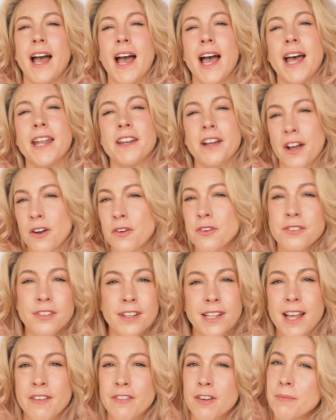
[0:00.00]
And I
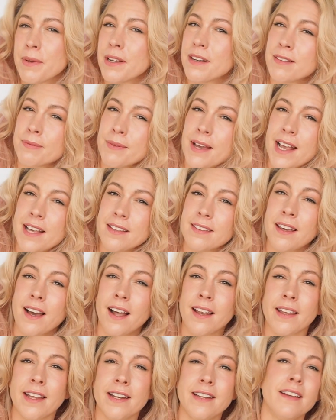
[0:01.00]
also love it because my hair's
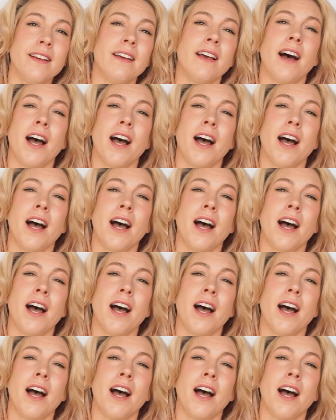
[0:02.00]
colored.